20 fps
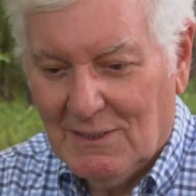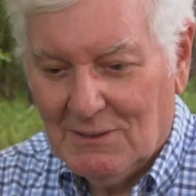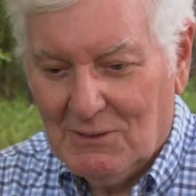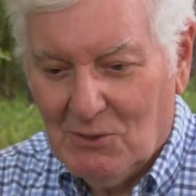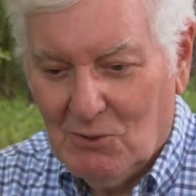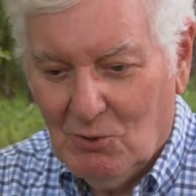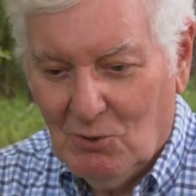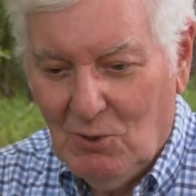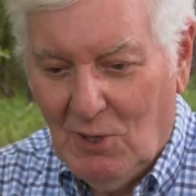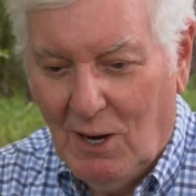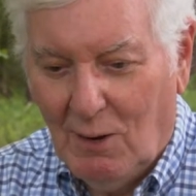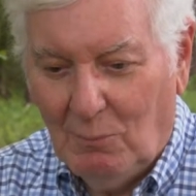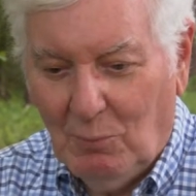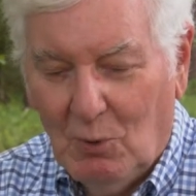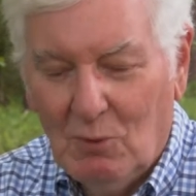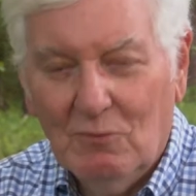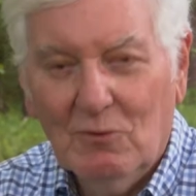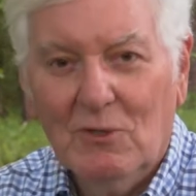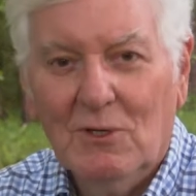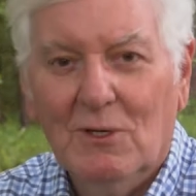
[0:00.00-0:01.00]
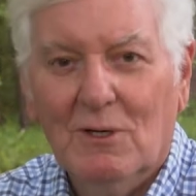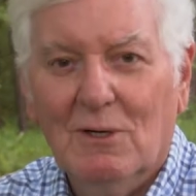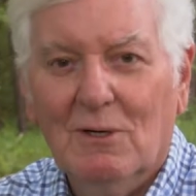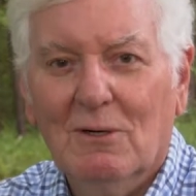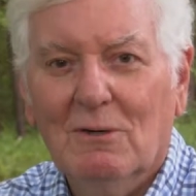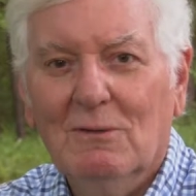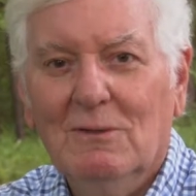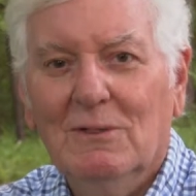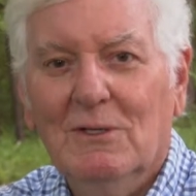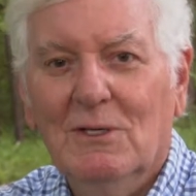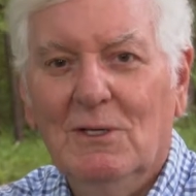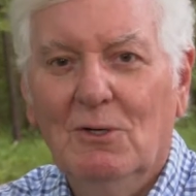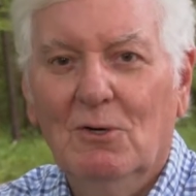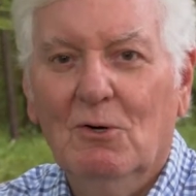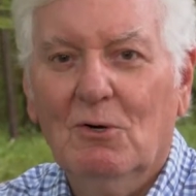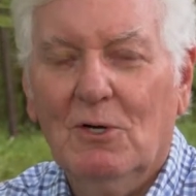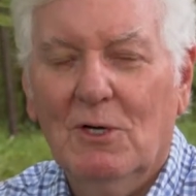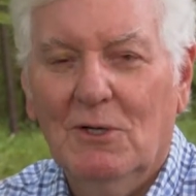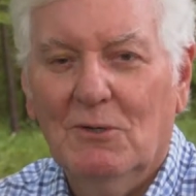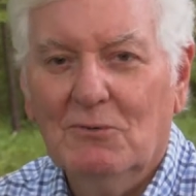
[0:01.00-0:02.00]
Grew up over here in the
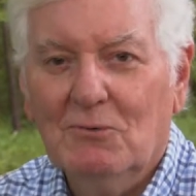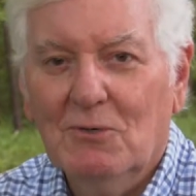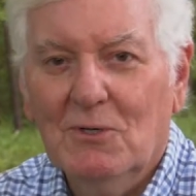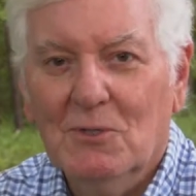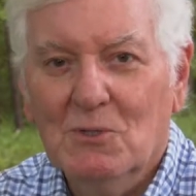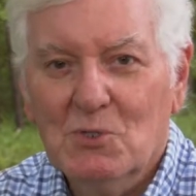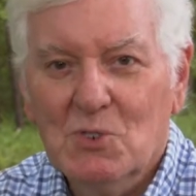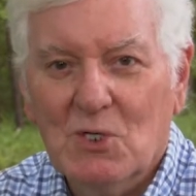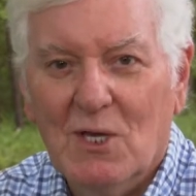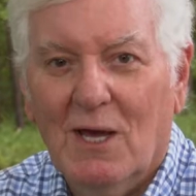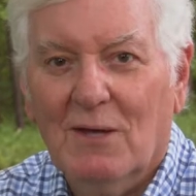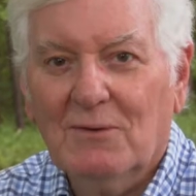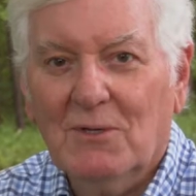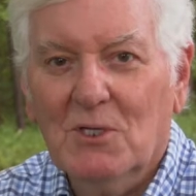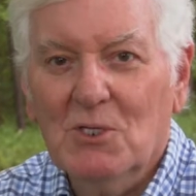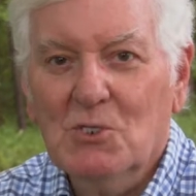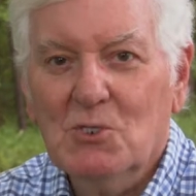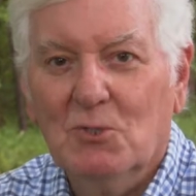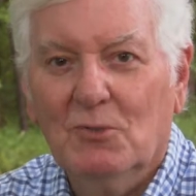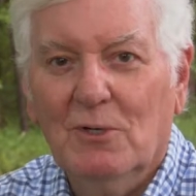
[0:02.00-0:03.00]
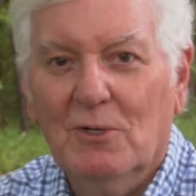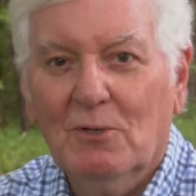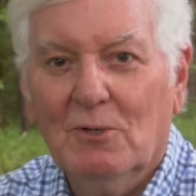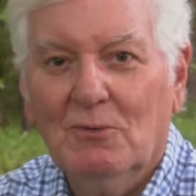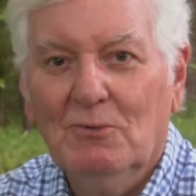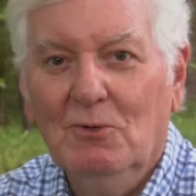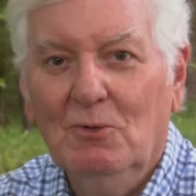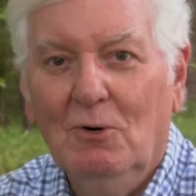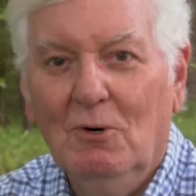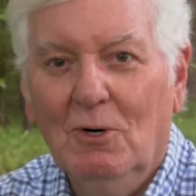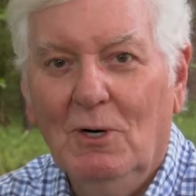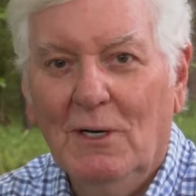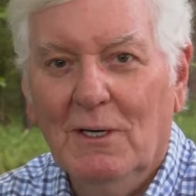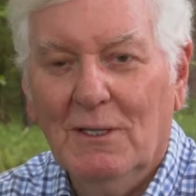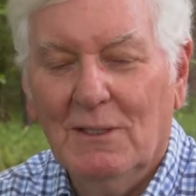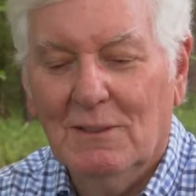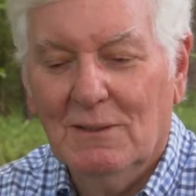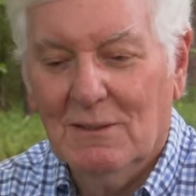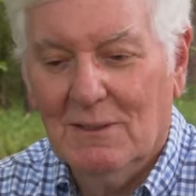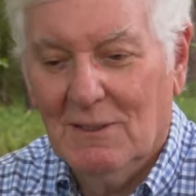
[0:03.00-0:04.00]
hill country in southeastern
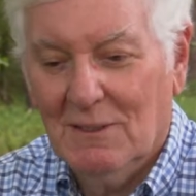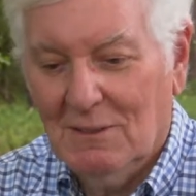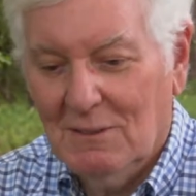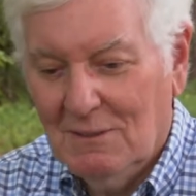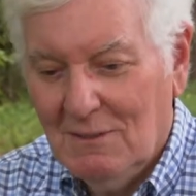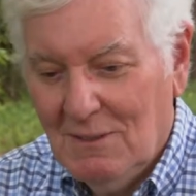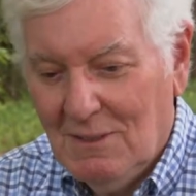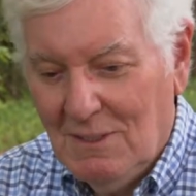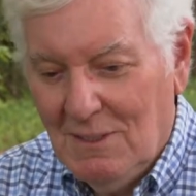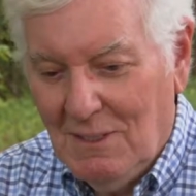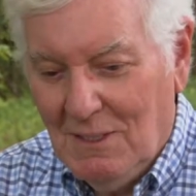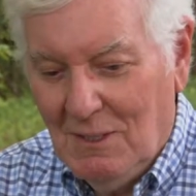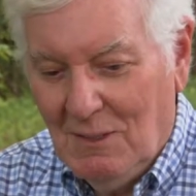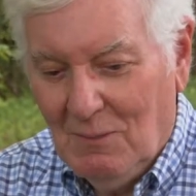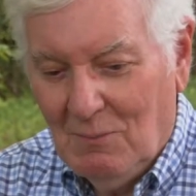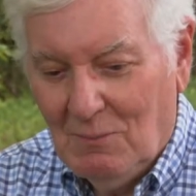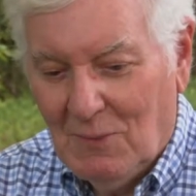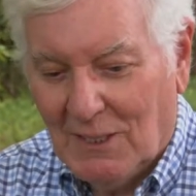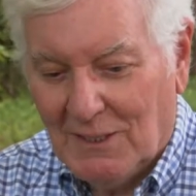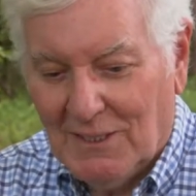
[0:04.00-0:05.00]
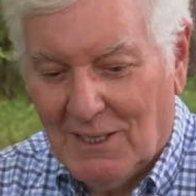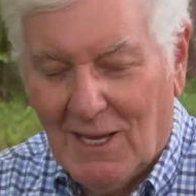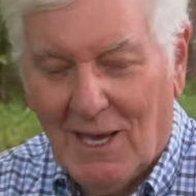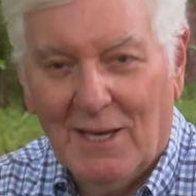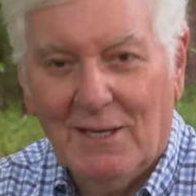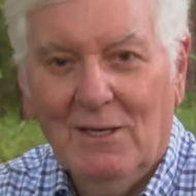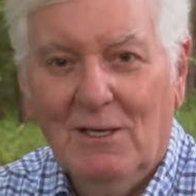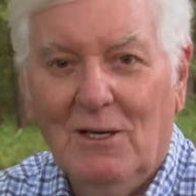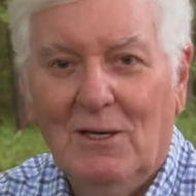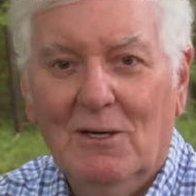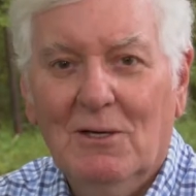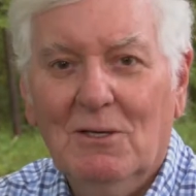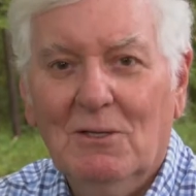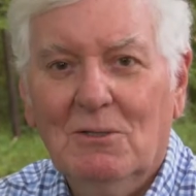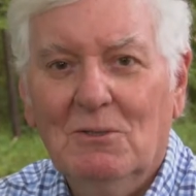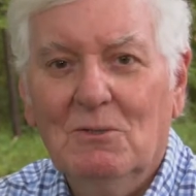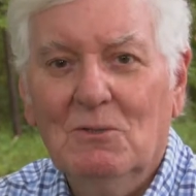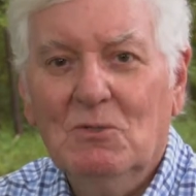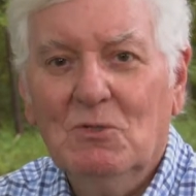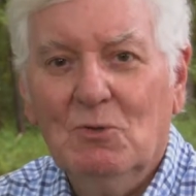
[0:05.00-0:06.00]
Illinois, and my dad
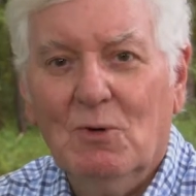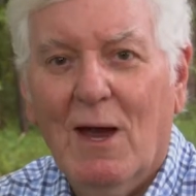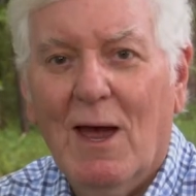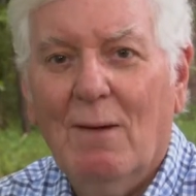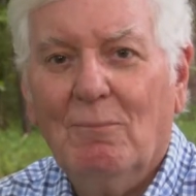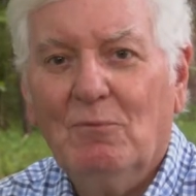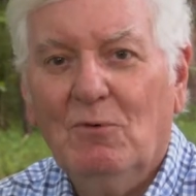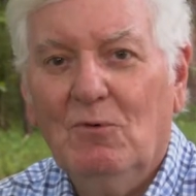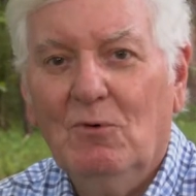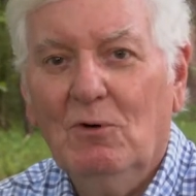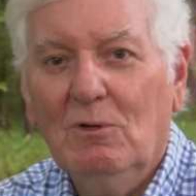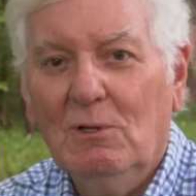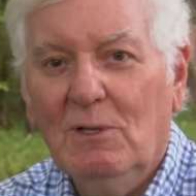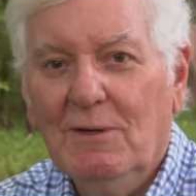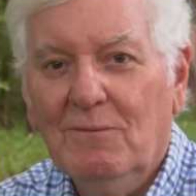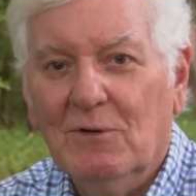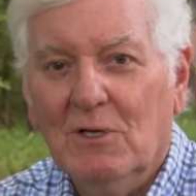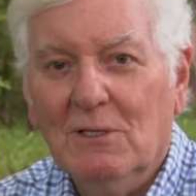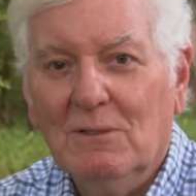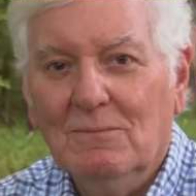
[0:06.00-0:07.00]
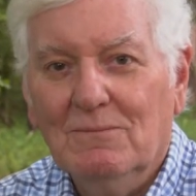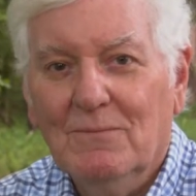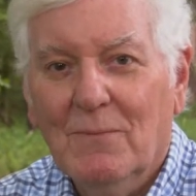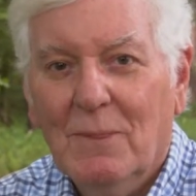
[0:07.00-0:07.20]
hunted and trapped for a living.